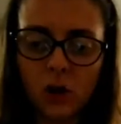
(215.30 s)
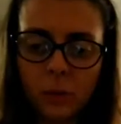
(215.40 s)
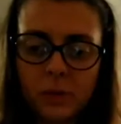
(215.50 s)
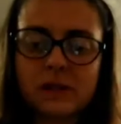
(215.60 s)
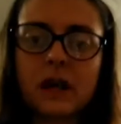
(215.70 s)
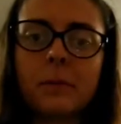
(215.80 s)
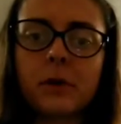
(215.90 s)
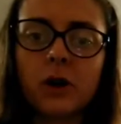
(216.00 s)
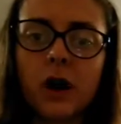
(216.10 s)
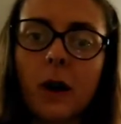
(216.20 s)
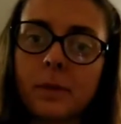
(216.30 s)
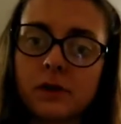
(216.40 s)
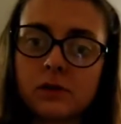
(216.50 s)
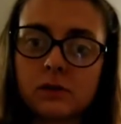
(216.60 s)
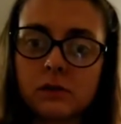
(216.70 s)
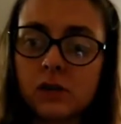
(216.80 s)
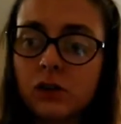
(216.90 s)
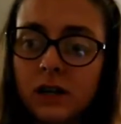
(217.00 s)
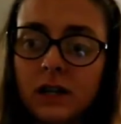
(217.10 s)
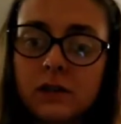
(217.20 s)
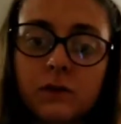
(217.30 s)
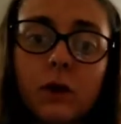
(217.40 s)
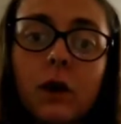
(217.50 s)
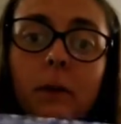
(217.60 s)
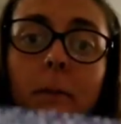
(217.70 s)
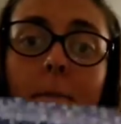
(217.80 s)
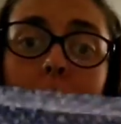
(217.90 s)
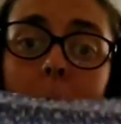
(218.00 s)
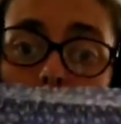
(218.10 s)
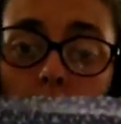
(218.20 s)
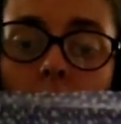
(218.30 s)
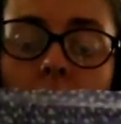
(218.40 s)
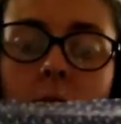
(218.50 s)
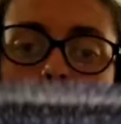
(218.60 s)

opens up your opportunities for more and